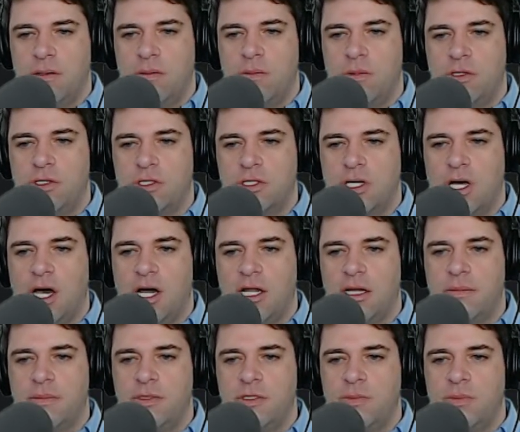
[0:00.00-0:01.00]
which is
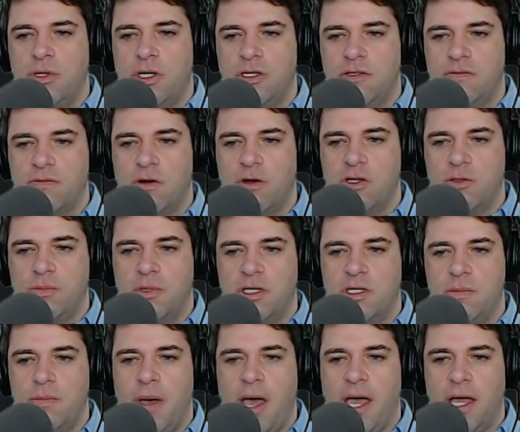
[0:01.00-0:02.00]
columns plus rows plus
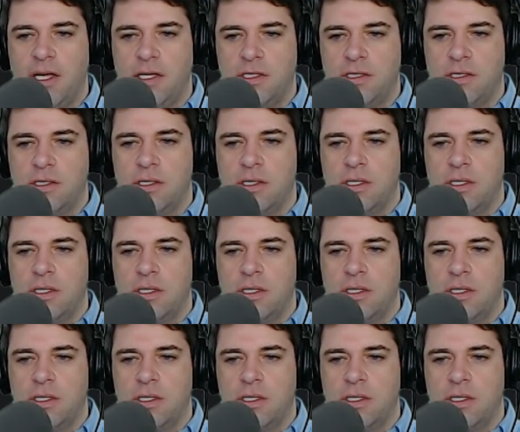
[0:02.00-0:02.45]
banks.